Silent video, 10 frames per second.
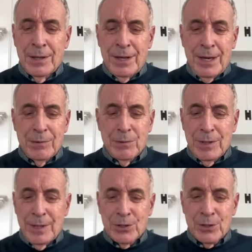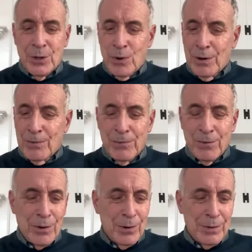that it's going to work
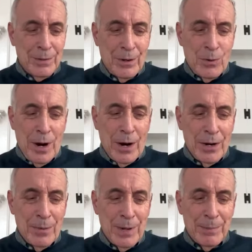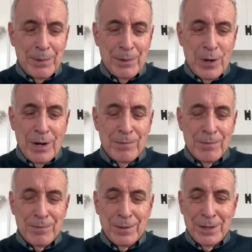for a while, but creative,